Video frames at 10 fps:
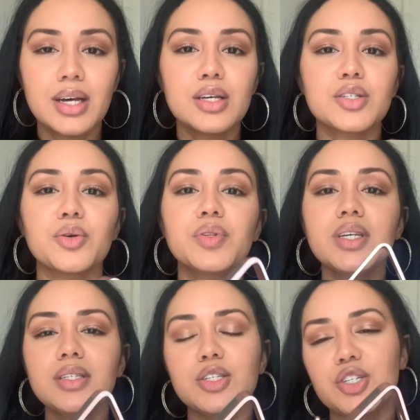So
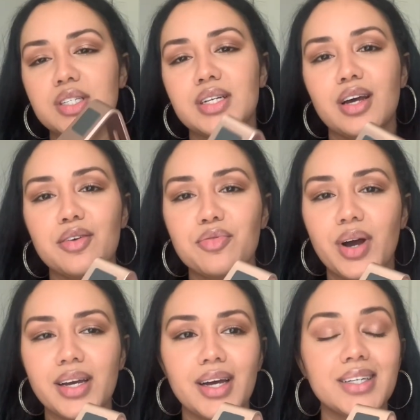this is just an
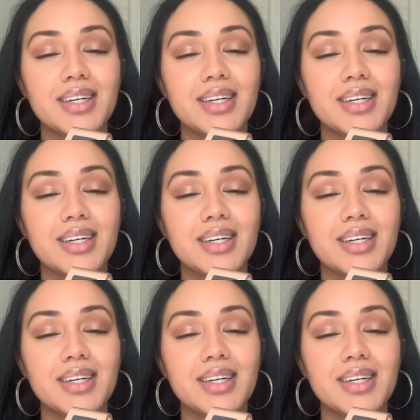FYI.